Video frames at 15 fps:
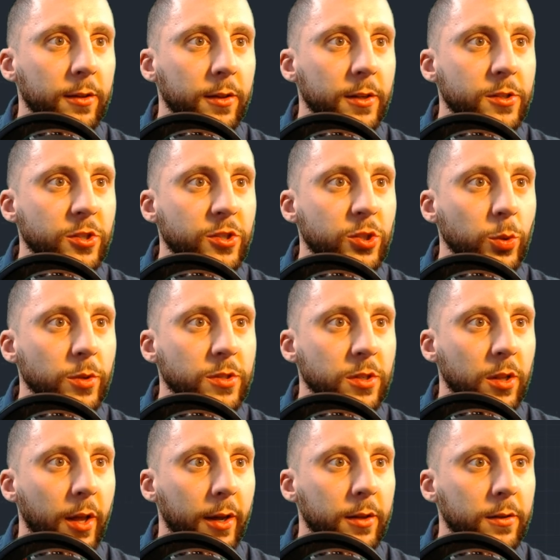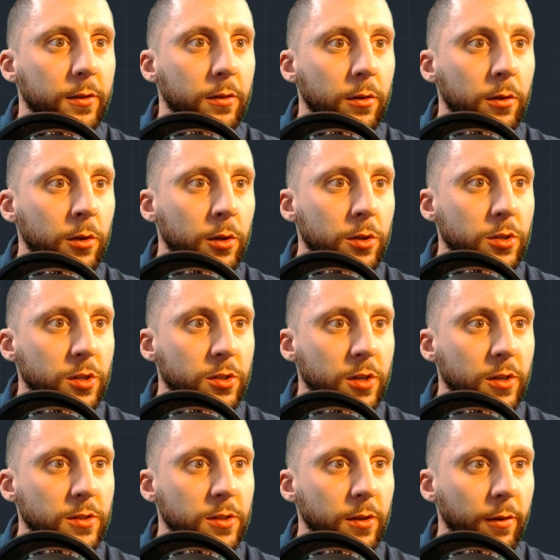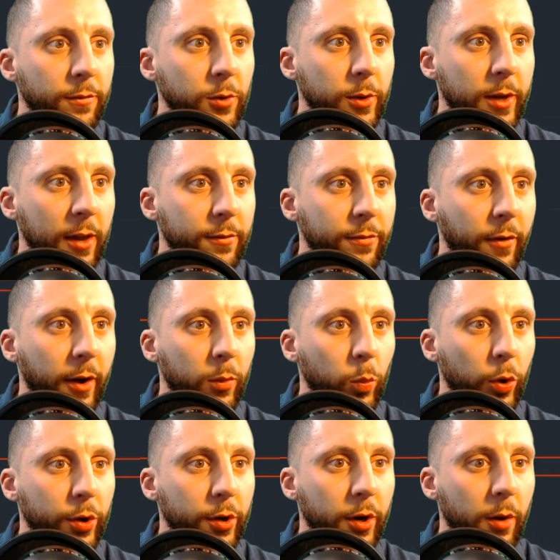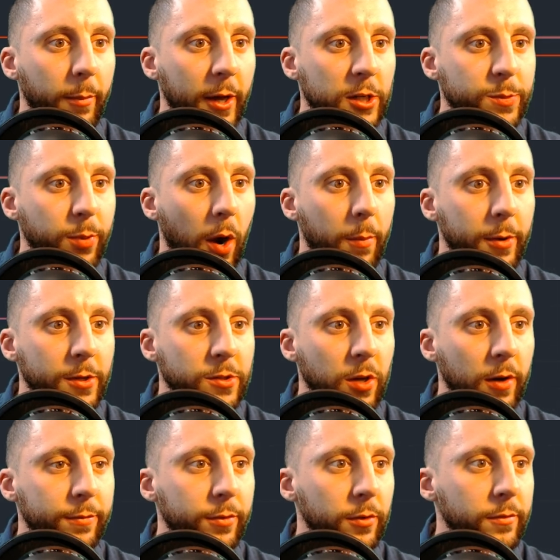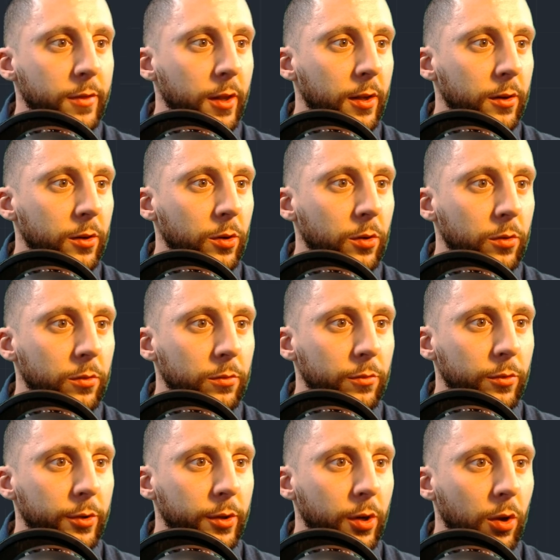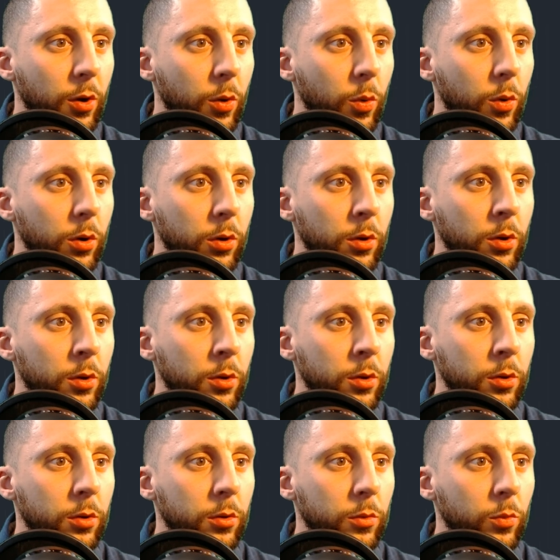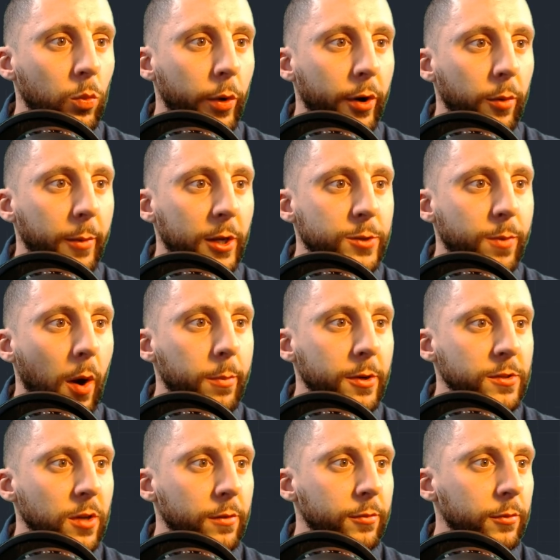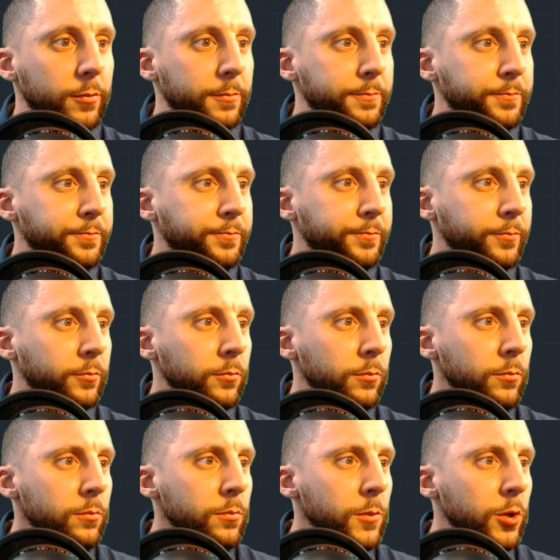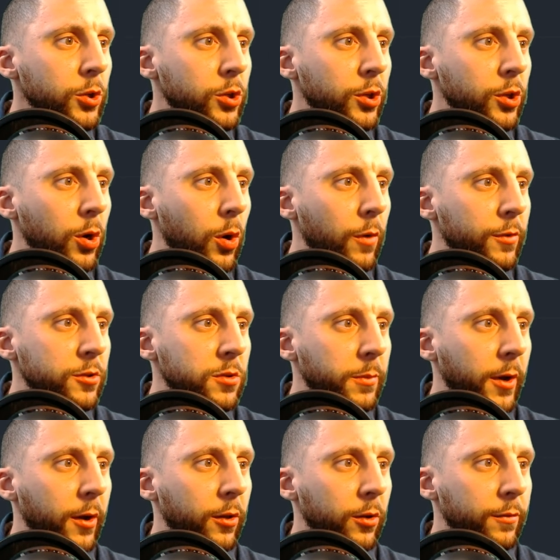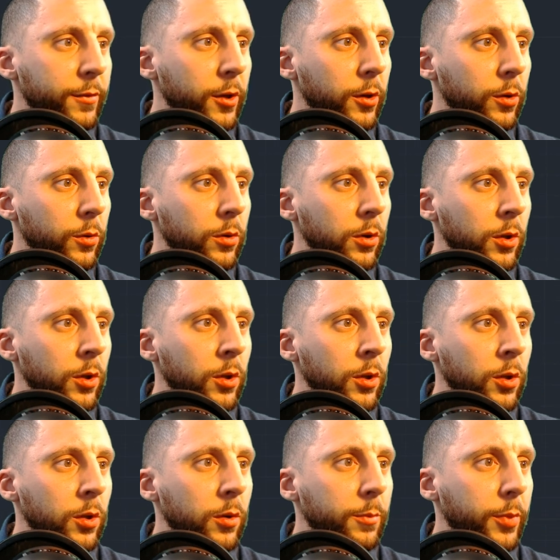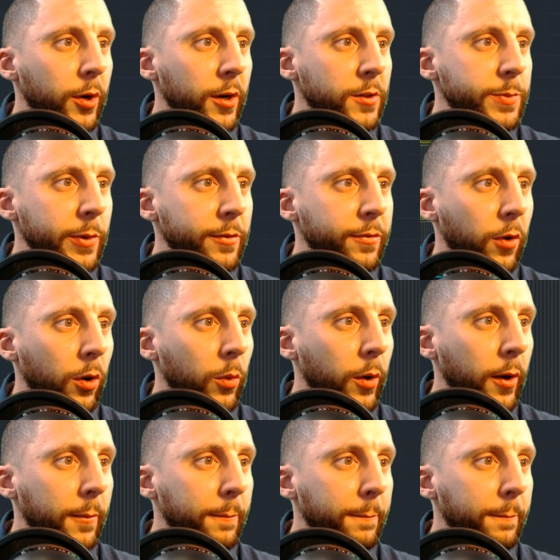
Let's just do a select. Just because if you can't find where you're going to match properties off of, then you don't really know where to match properties off of. You could go over to my other view, but it's pretty far away.